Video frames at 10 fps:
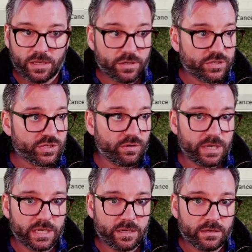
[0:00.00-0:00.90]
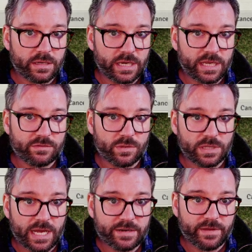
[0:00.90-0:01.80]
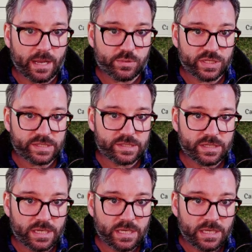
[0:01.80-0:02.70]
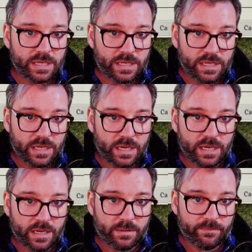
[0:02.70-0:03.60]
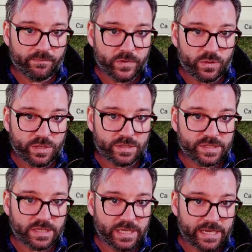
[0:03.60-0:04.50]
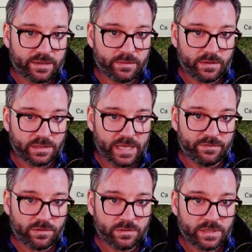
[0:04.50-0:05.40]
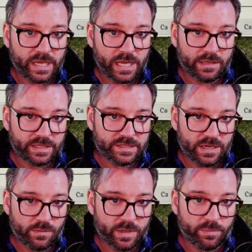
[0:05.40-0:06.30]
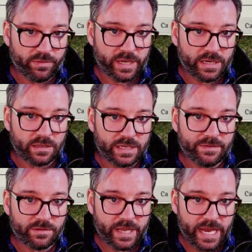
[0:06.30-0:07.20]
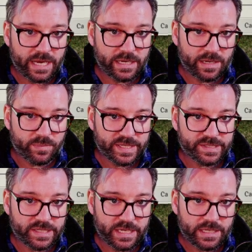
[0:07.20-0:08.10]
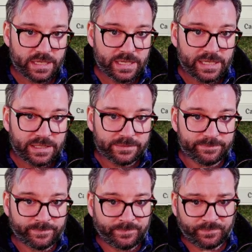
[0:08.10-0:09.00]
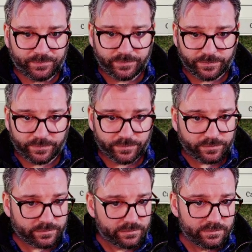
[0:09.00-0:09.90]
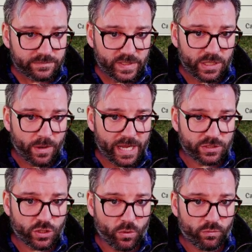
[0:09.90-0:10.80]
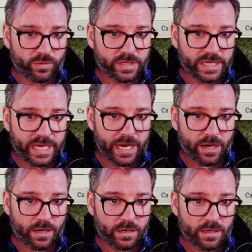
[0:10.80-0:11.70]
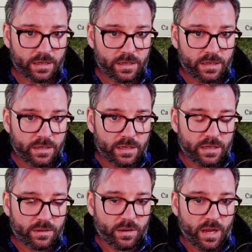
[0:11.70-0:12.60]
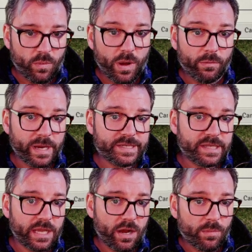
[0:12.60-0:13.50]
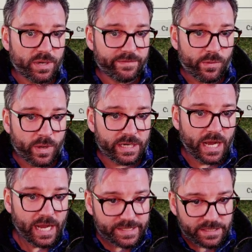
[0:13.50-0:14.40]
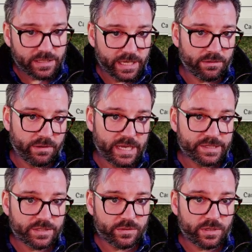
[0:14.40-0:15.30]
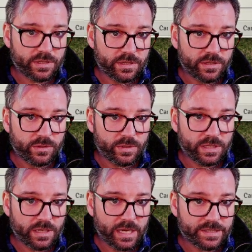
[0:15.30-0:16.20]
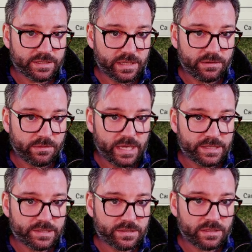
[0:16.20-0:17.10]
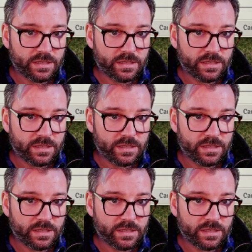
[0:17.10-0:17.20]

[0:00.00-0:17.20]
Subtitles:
screen here, and it gives you a lot of options. You can select the level. Like, let's say to bring in a level 8 NPC. I don't really care what race they are, but if you wanted to isolate a race, you could isolate a race.